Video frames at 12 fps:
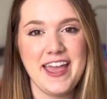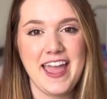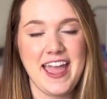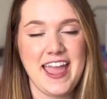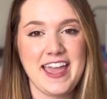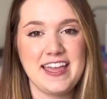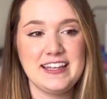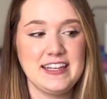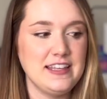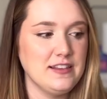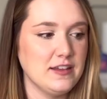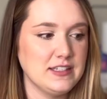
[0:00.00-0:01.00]
and
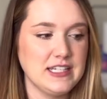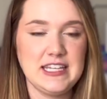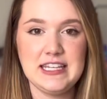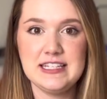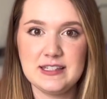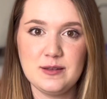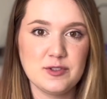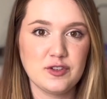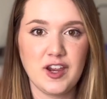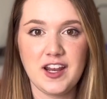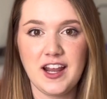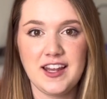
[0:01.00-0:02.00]
he loves it. He sleeps
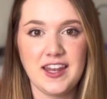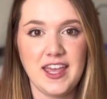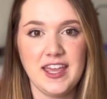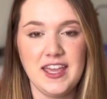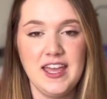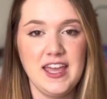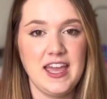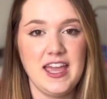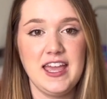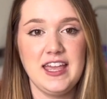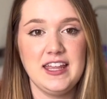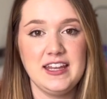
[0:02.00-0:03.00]
great at night
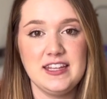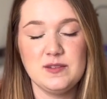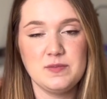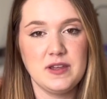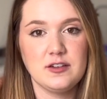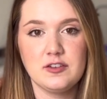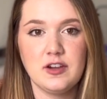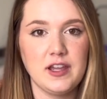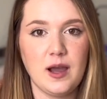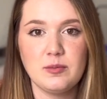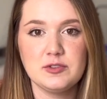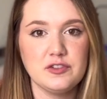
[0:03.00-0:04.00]
and it's been a great
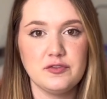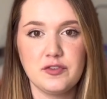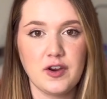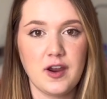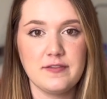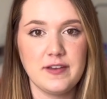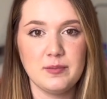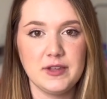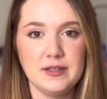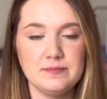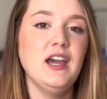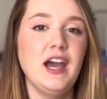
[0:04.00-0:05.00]
option for our
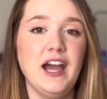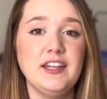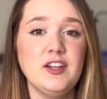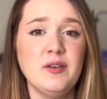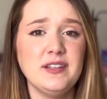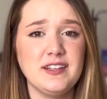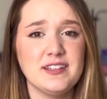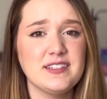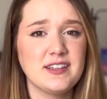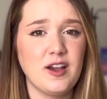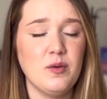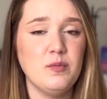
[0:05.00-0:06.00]
family. I know it does
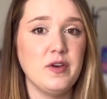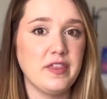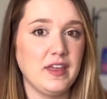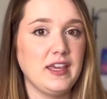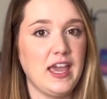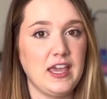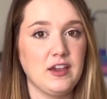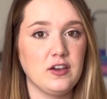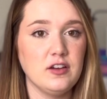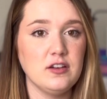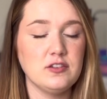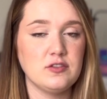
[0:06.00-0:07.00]
come with like
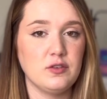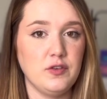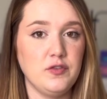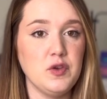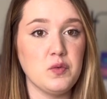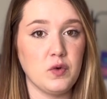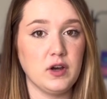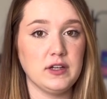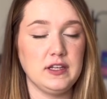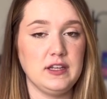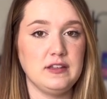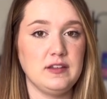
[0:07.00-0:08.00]
anchors, so if you
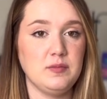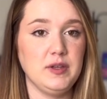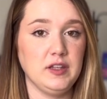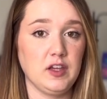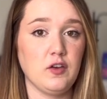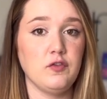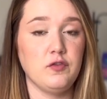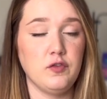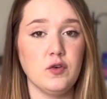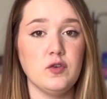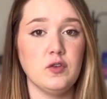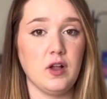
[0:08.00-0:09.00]
wanted it to be like a
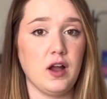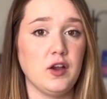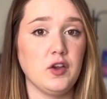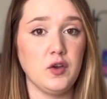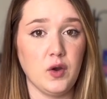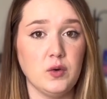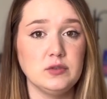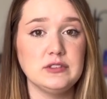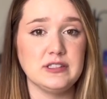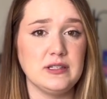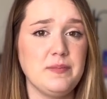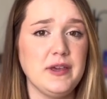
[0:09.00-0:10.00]
full-on
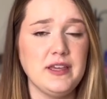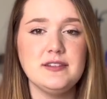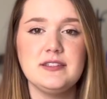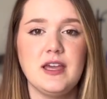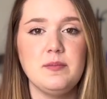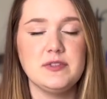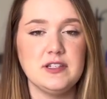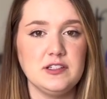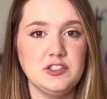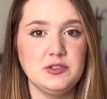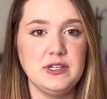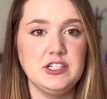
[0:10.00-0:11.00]
co-sleeping type
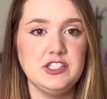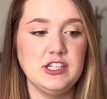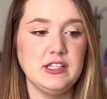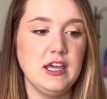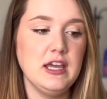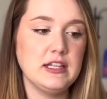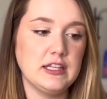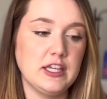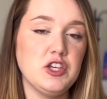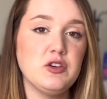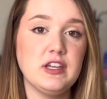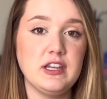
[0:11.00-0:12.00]
situation, like
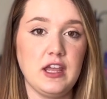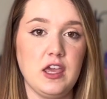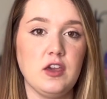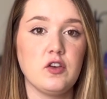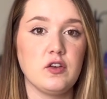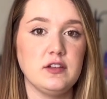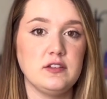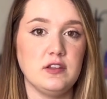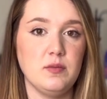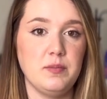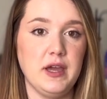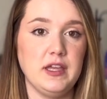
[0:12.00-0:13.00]
you can anchor it to the
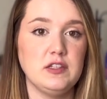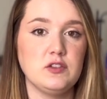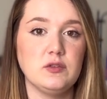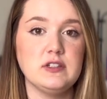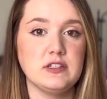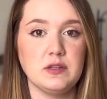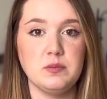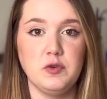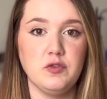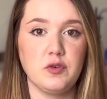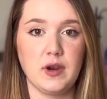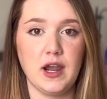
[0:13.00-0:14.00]
bed so it doesn't move
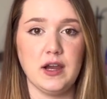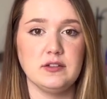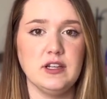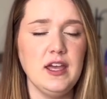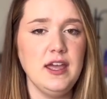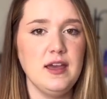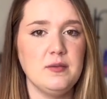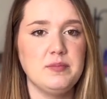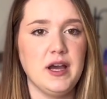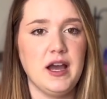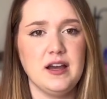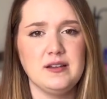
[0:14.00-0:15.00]
around.
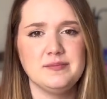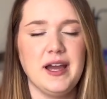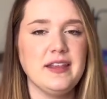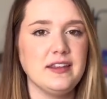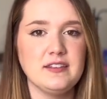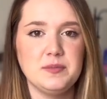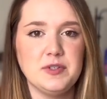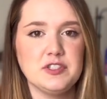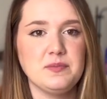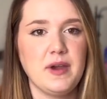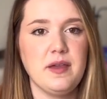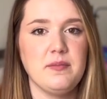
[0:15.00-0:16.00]
But I like to push
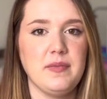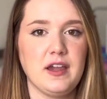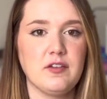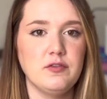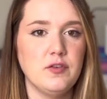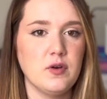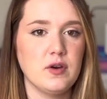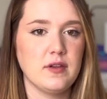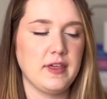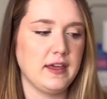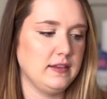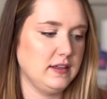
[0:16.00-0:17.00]
mine back and forth.
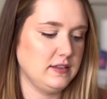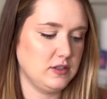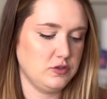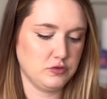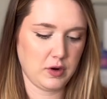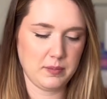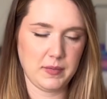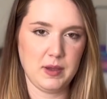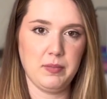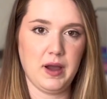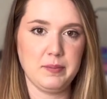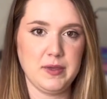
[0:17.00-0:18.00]
I like to drop my
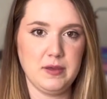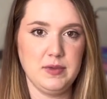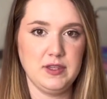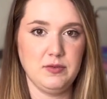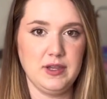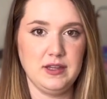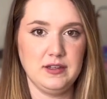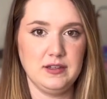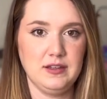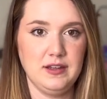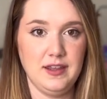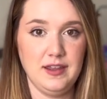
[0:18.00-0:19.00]
Boppy between
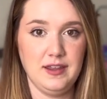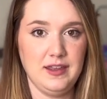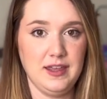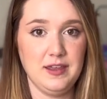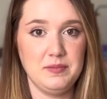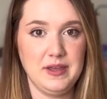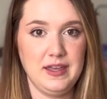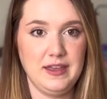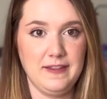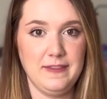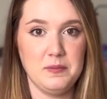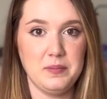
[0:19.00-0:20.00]
him
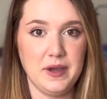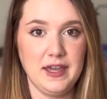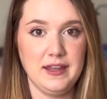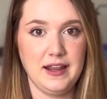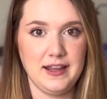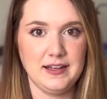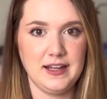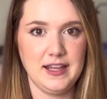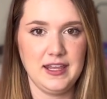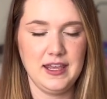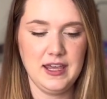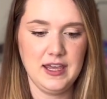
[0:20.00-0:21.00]
and the bed at
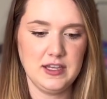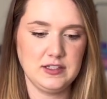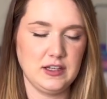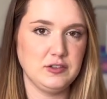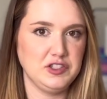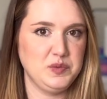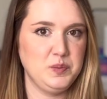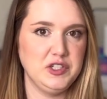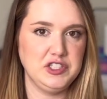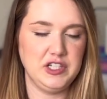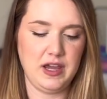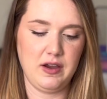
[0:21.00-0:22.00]
night, so I'll just
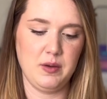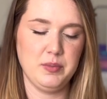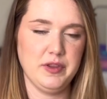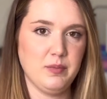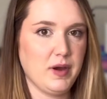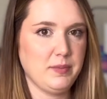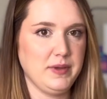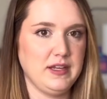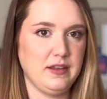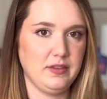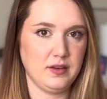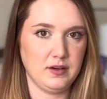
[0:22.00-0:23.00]
push it out, I'll put the Boppy
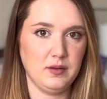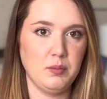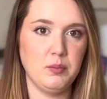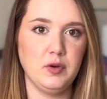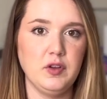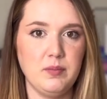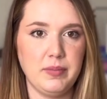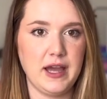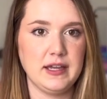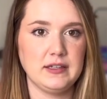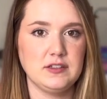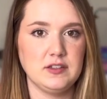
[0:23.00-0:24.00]
down there and then pull it
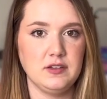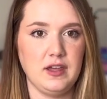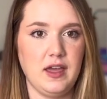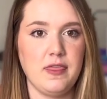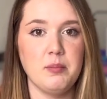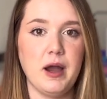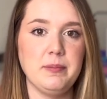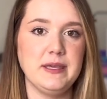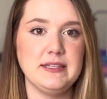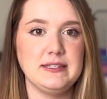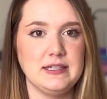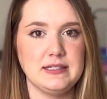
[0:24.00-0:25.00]
back so that the Boppy
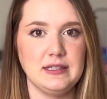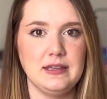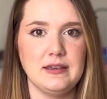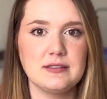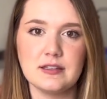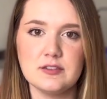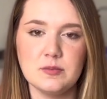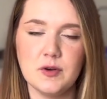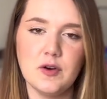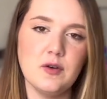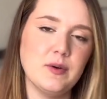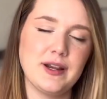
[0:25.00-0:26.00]
is easily
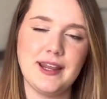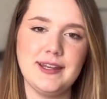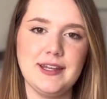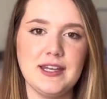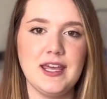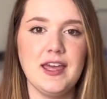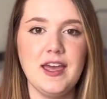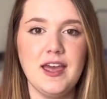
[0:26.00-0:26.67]
accessible when I need it